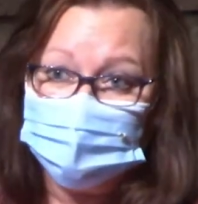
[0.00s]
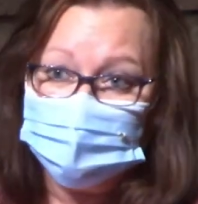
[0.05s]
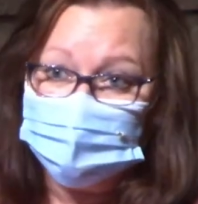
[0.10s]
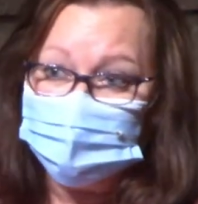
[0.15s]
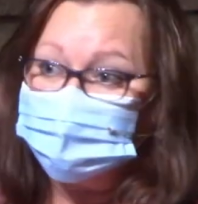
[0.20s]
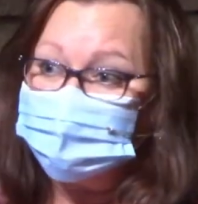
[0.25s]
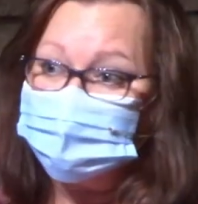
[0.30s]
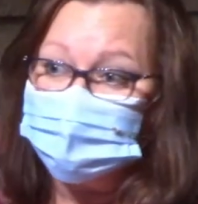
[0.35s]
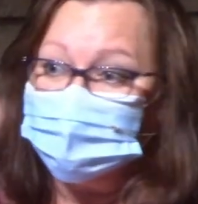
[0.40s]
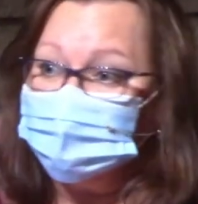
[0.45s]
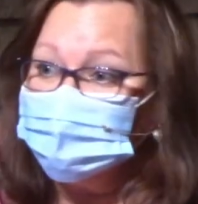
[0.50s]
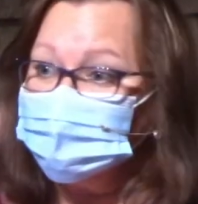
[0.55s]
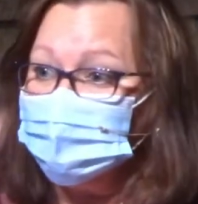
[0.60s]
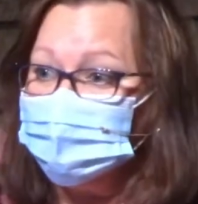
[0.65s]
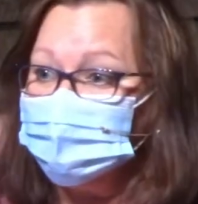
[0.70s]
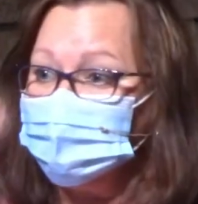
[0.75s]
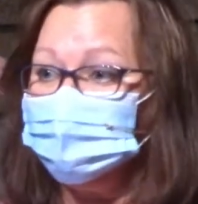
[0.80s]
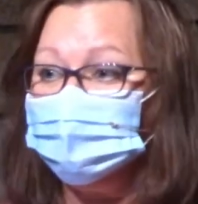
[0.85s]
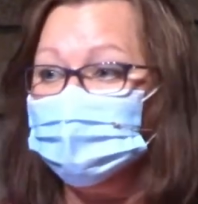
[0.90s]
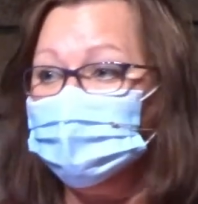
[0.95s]
patting ourselves
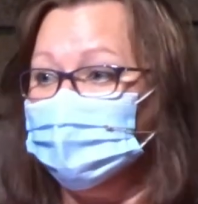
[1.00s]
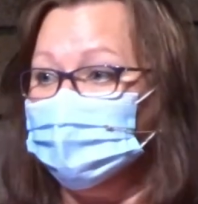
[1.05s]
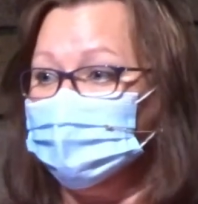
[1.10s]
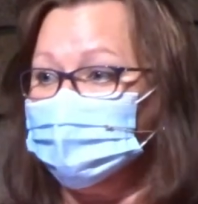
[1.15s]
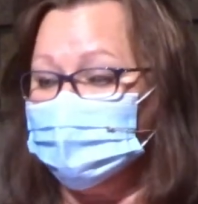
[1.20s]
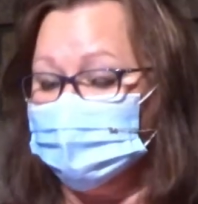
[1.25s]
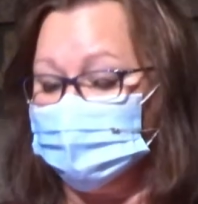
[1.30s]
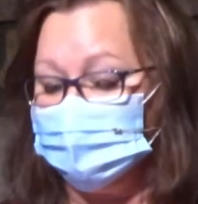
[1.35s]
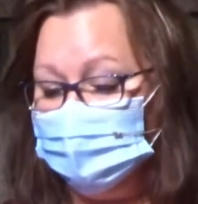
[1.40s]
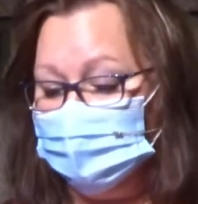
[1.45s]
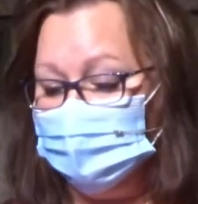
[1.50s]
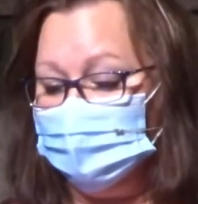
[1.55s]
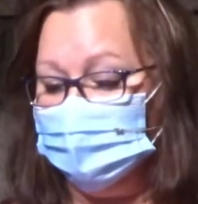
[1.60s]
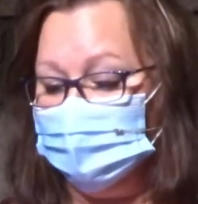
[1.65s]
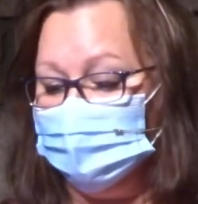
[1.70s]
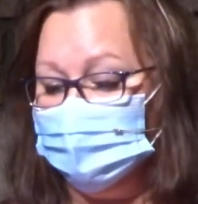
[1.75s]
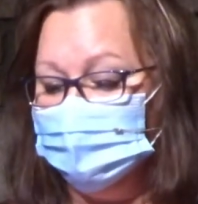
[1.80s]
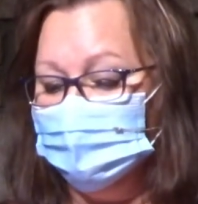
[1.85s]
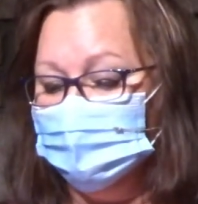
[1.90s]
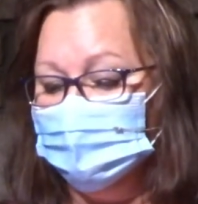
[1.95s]
on the back at
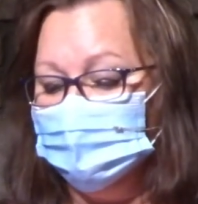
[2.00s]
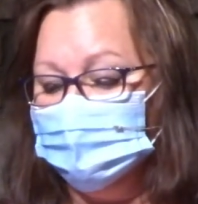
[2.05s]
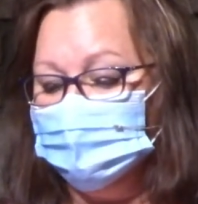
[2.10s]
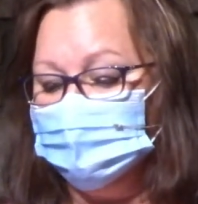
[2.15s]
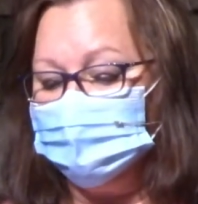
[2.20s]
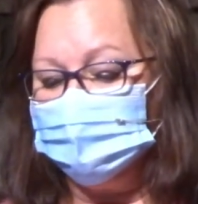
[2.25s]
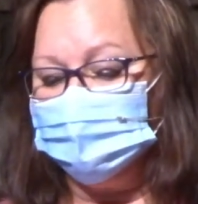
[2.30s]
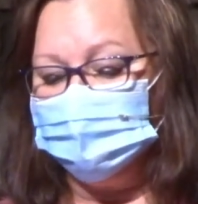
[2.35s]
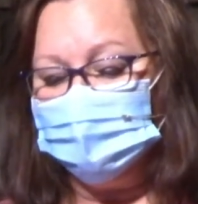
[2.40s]
all,